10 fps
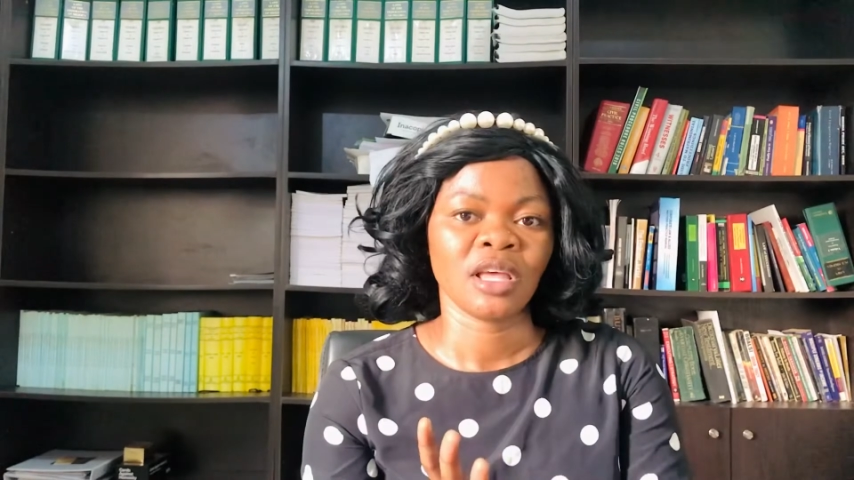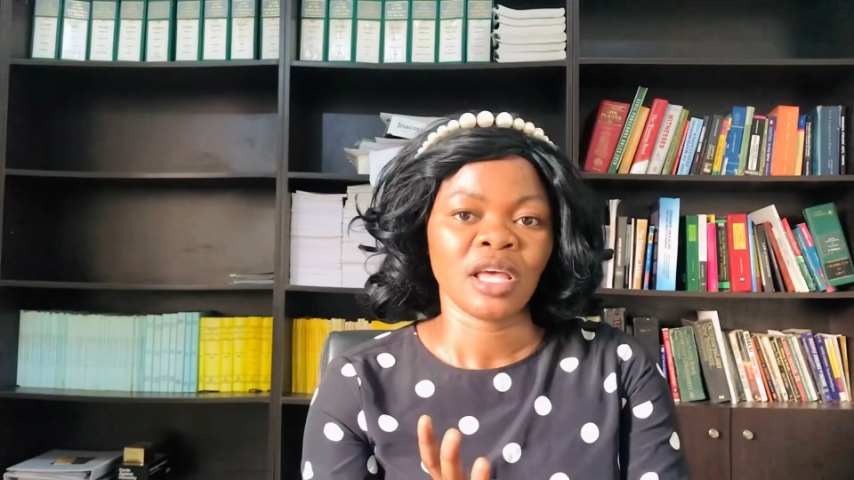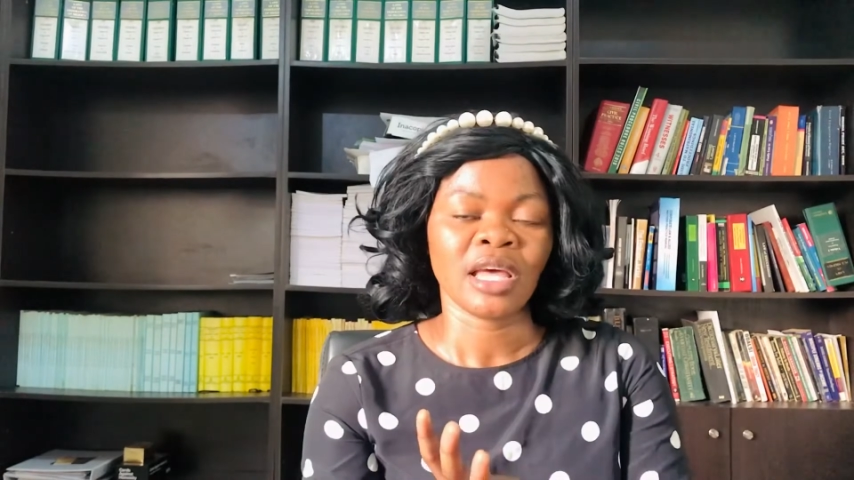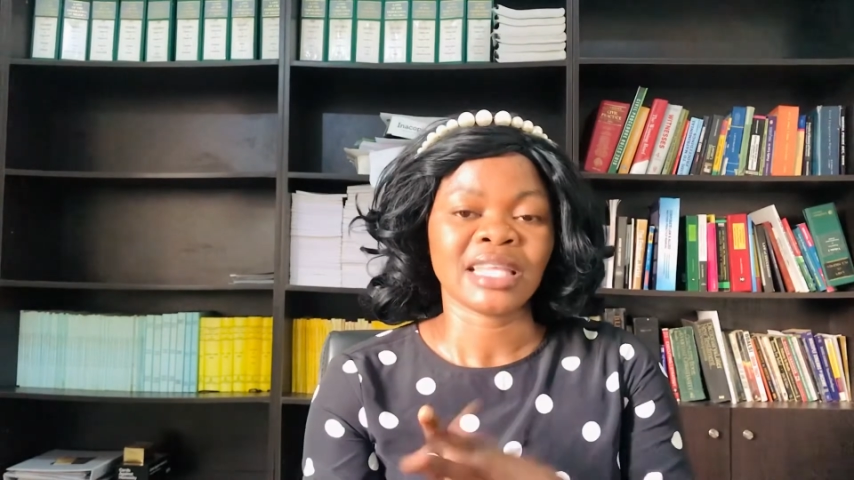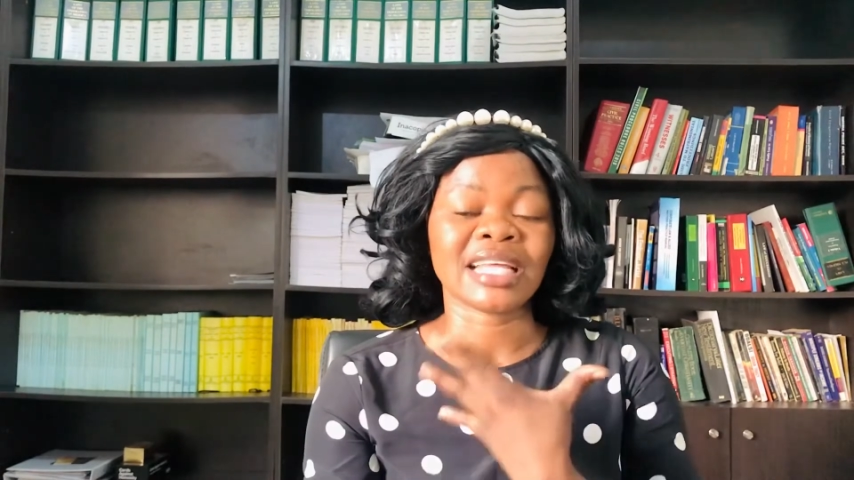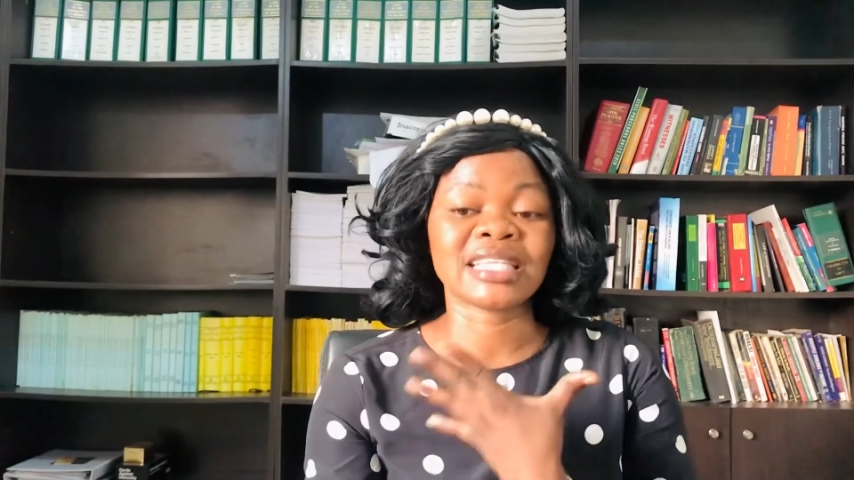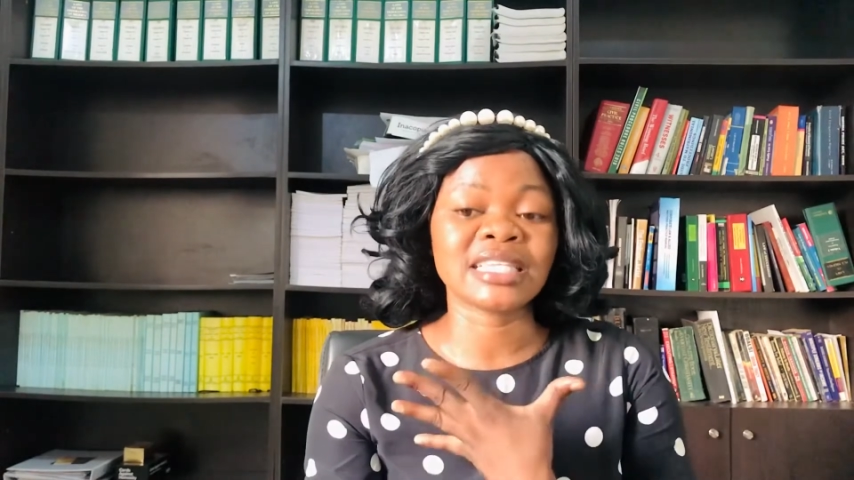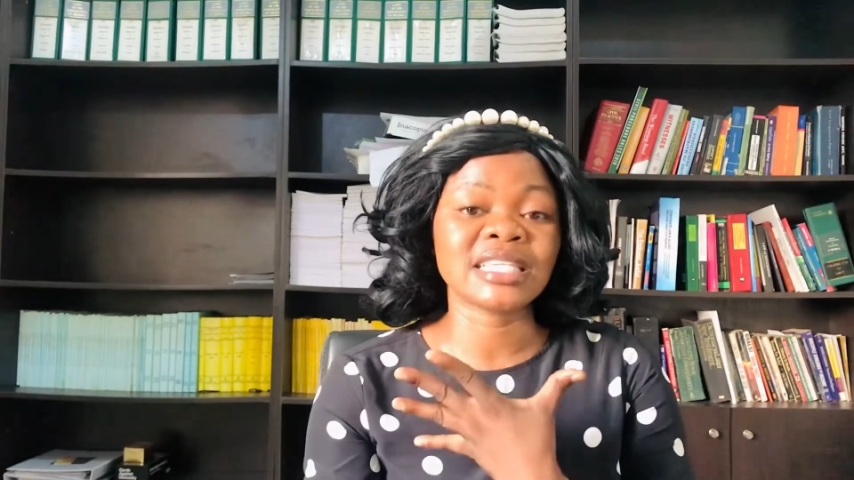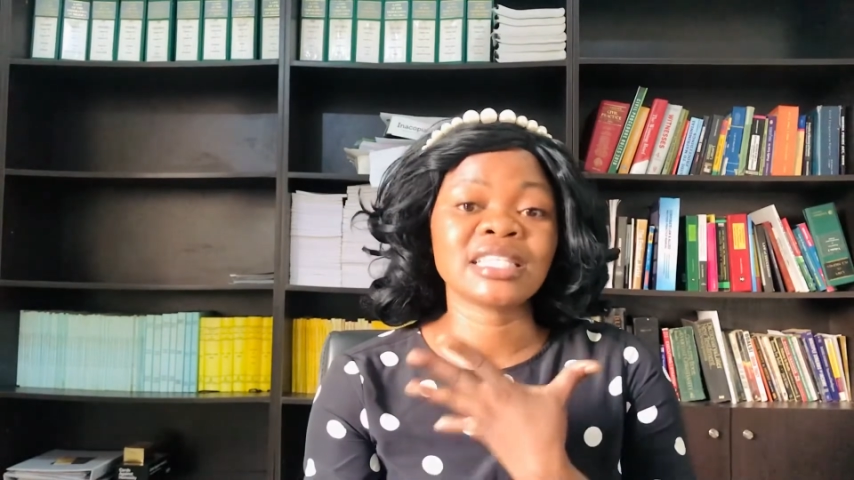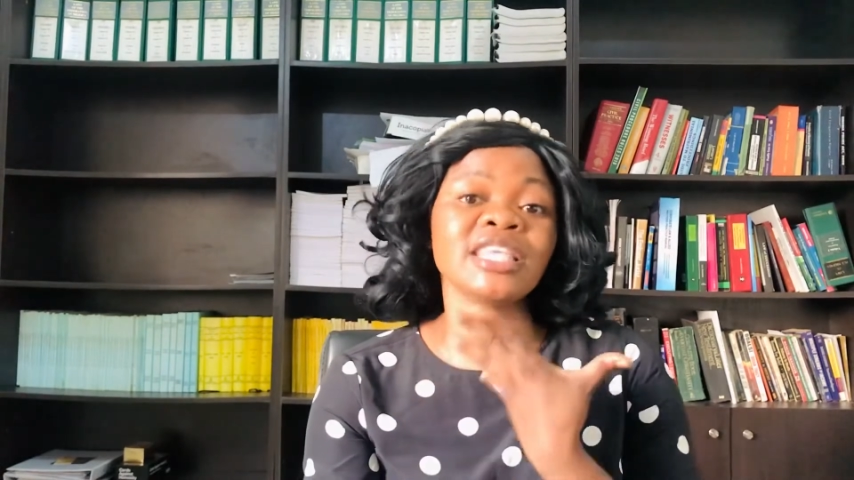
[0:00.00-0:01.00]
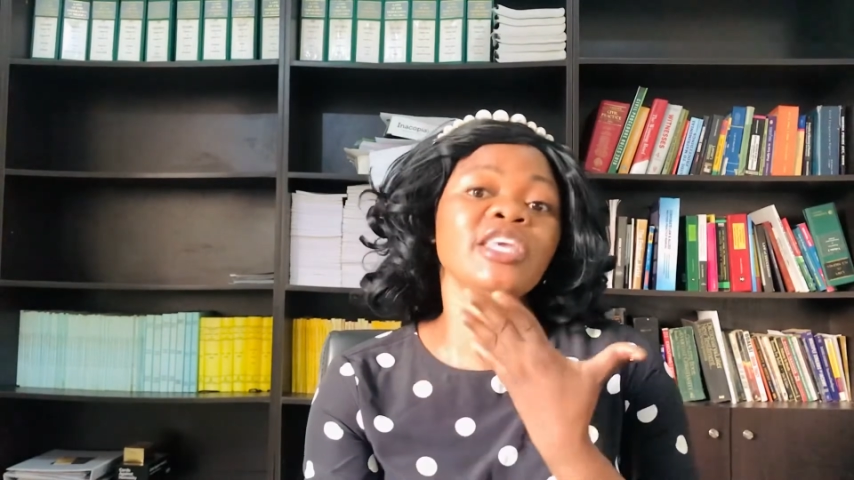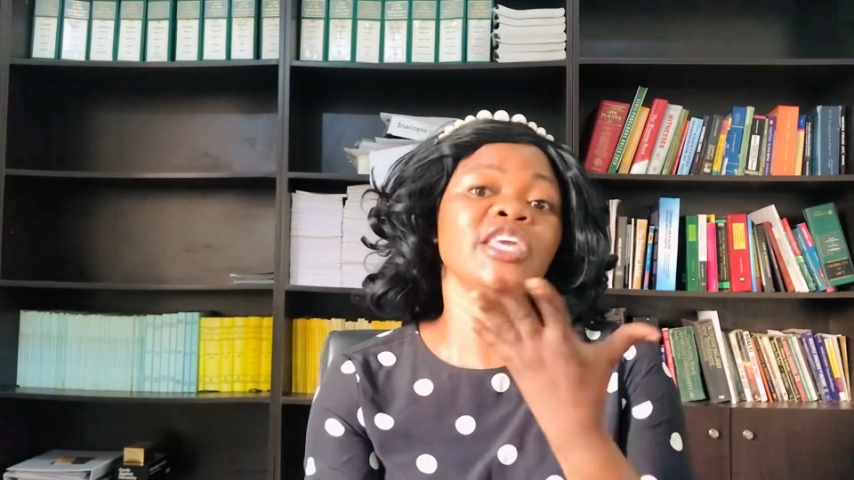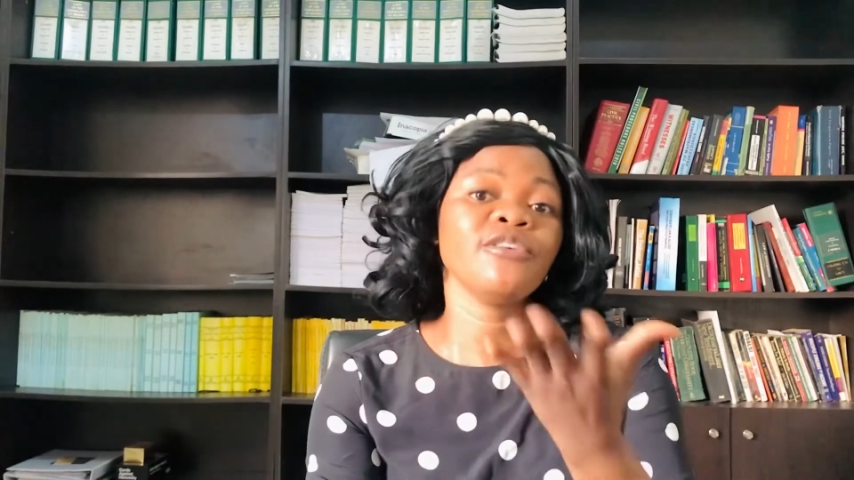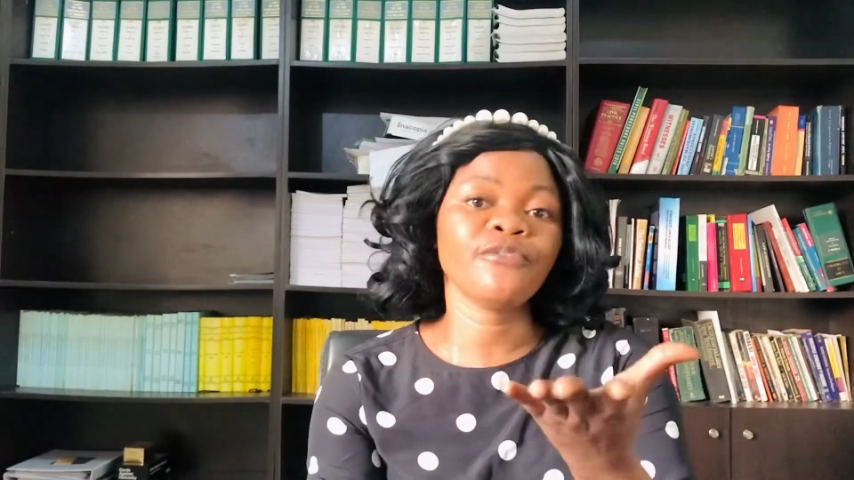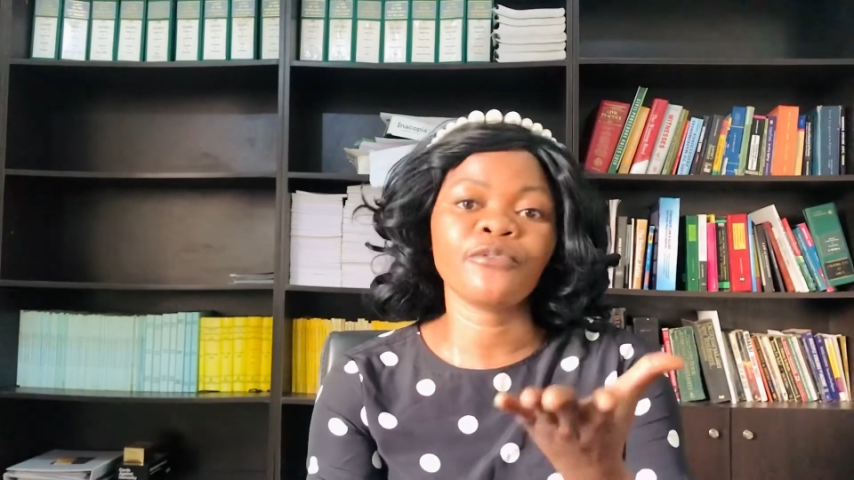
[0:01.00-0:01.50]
That is, if